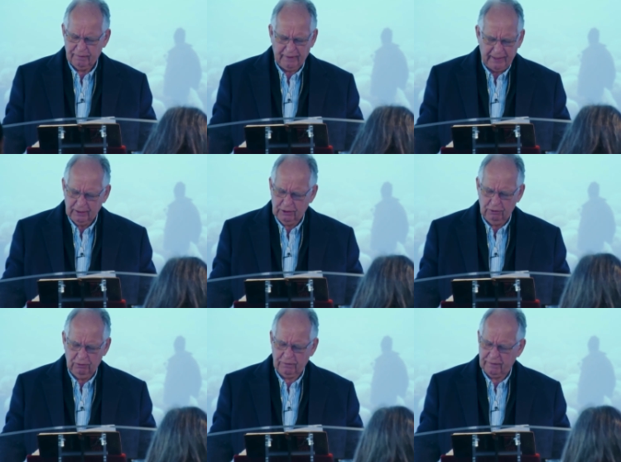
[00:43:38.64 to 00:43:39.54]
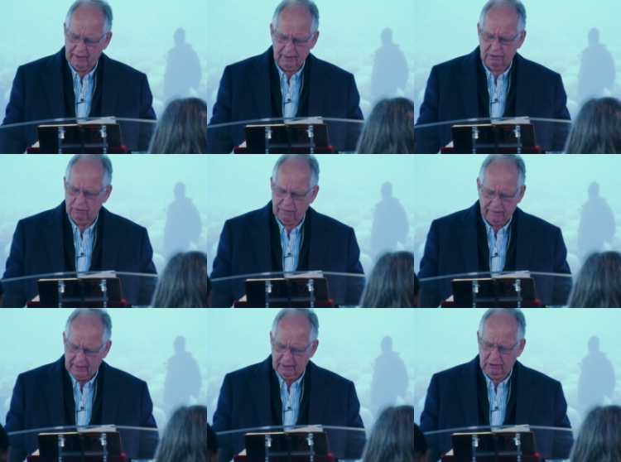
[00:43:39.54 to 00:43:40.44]
Thank you, thank you,
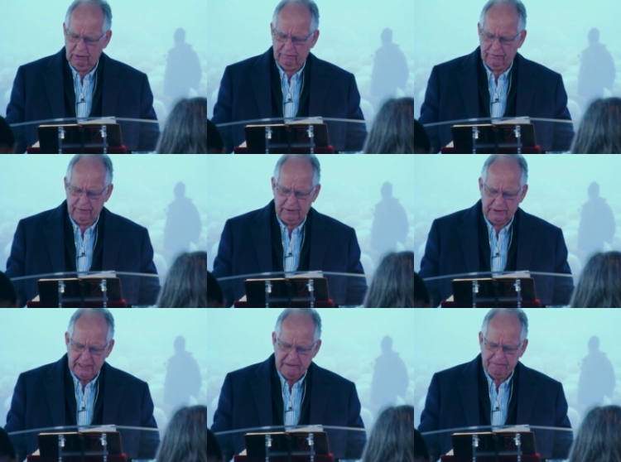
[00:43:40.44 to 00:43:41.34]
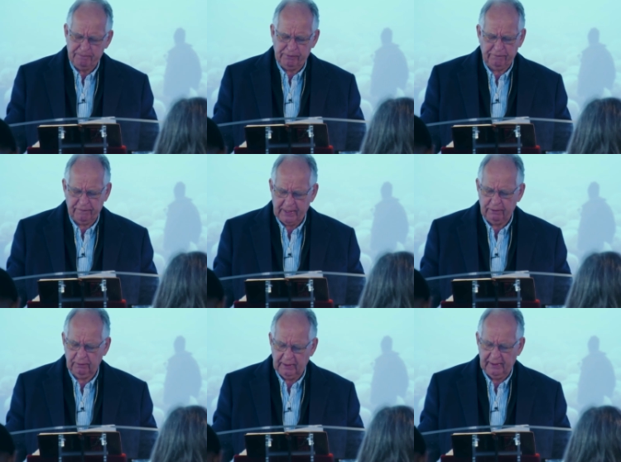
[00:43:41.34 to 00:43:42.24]
thank you for the deep and
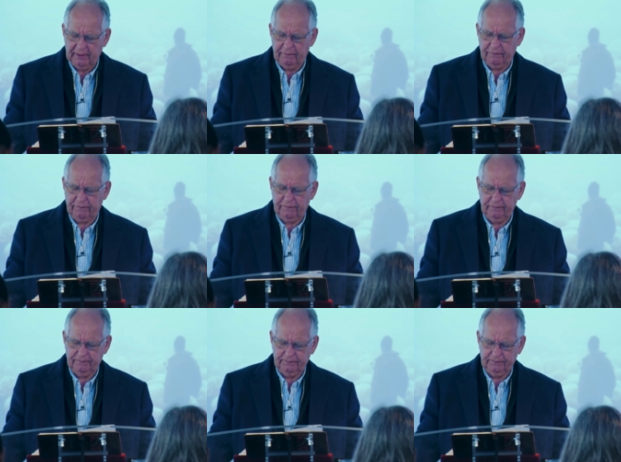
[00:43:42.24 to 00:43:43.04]
profound love.